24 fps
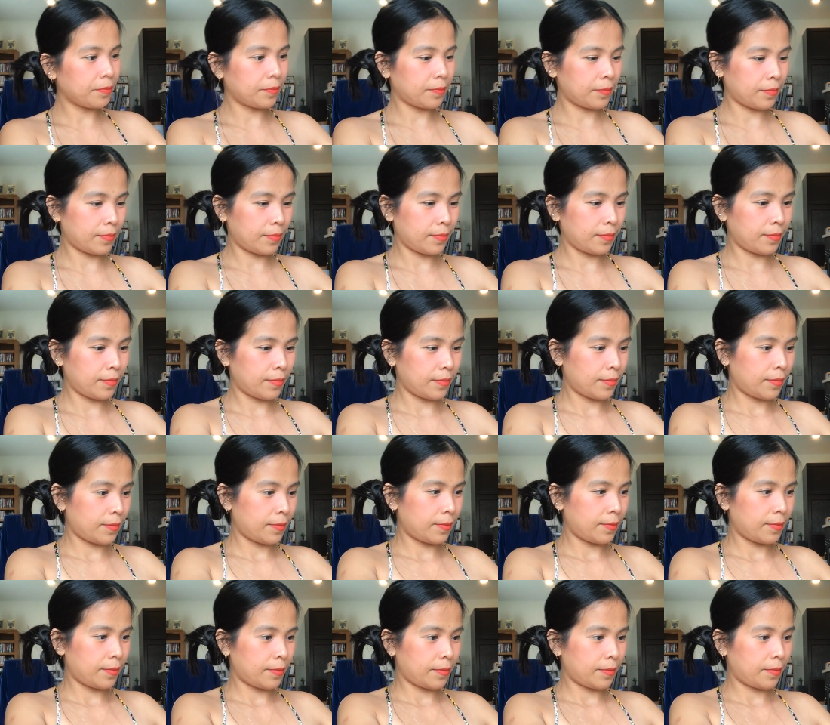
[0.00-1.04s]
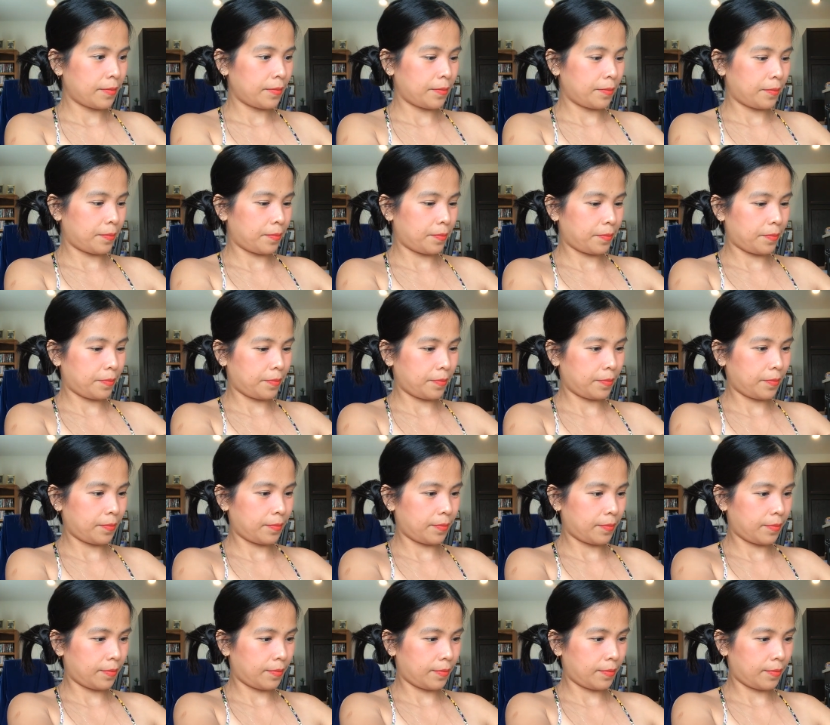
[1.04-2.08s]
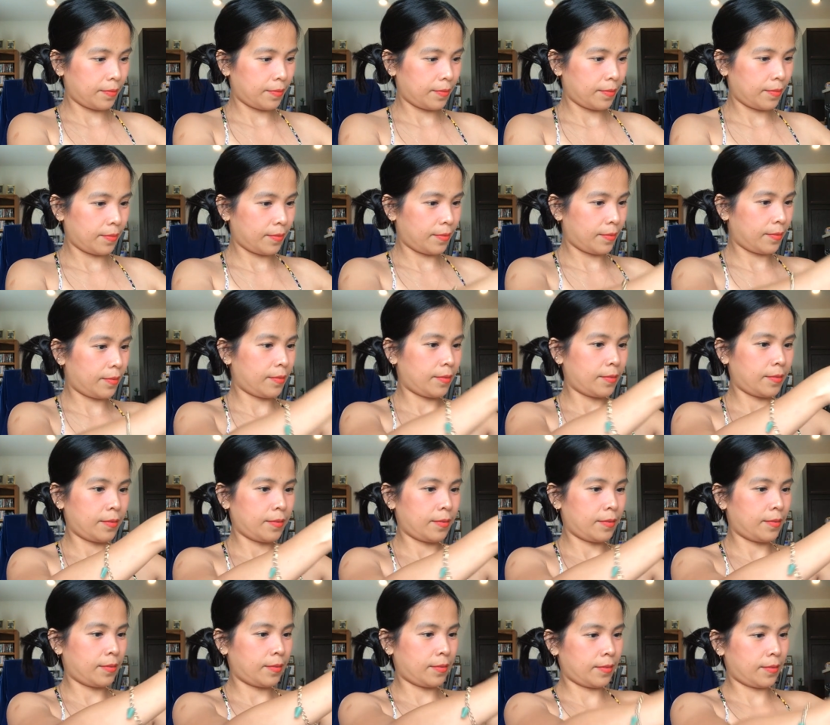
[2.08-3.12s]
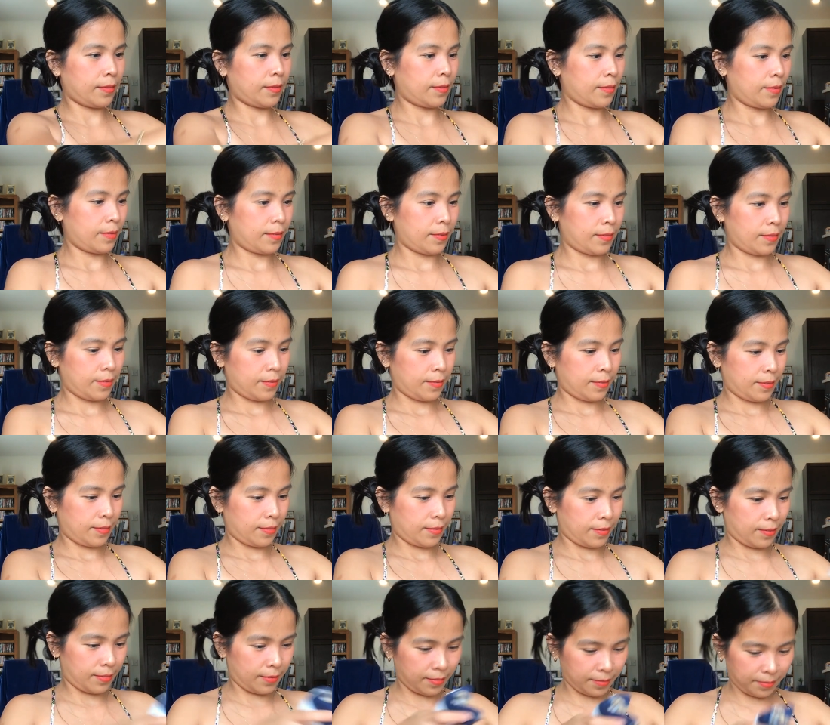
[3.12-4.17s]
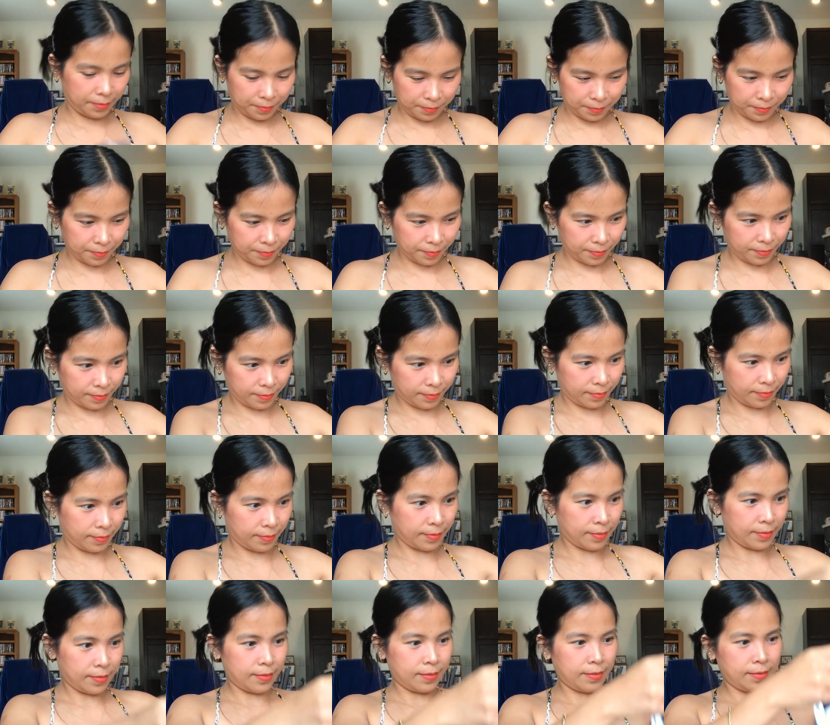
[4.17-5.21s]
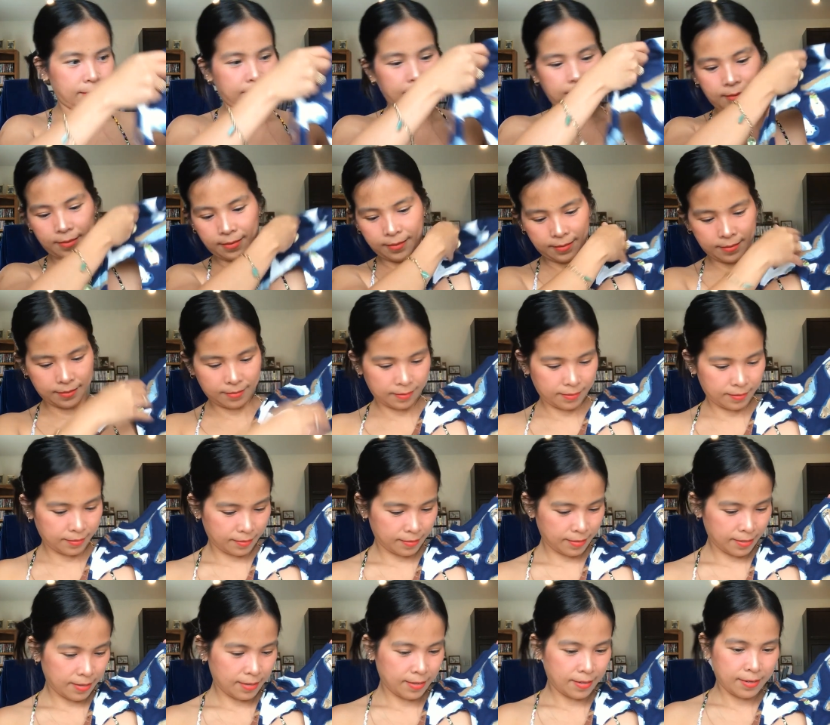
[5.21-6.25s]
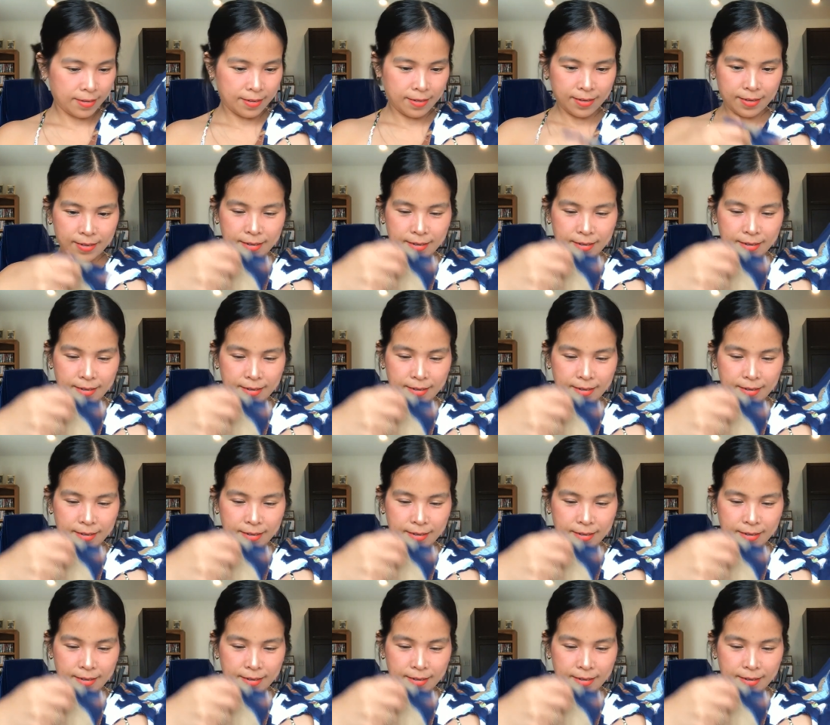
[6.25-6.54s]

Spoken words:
[no speech]